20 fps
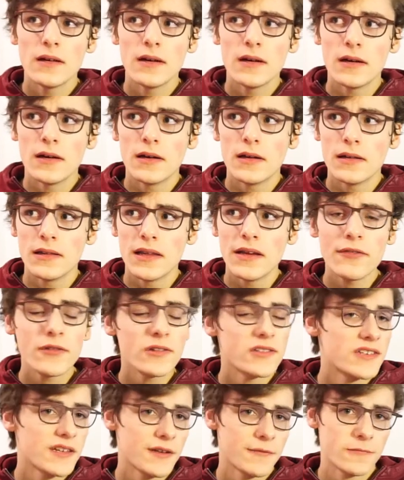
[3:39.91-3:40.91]

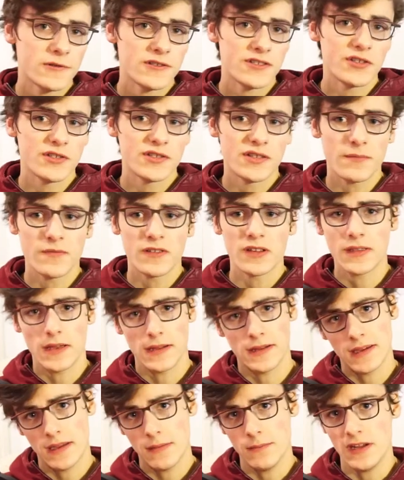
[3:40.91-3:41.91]
level design was just something
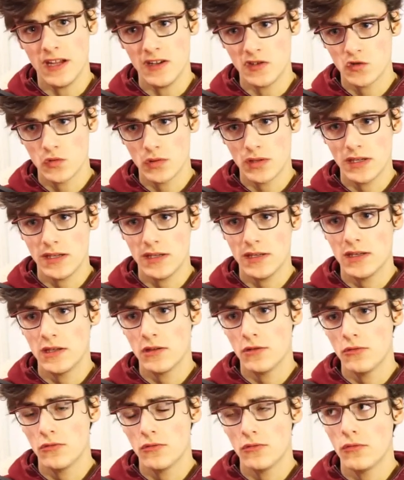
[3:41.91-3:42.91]
that came naturally.
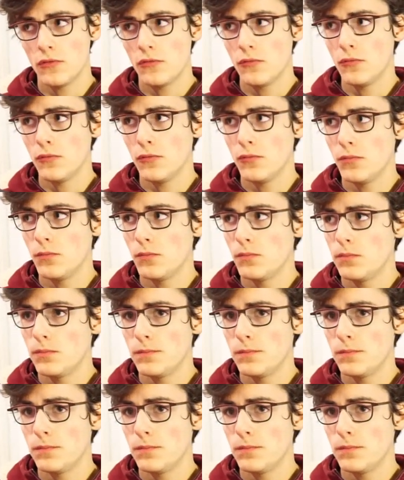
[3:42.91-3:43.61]
You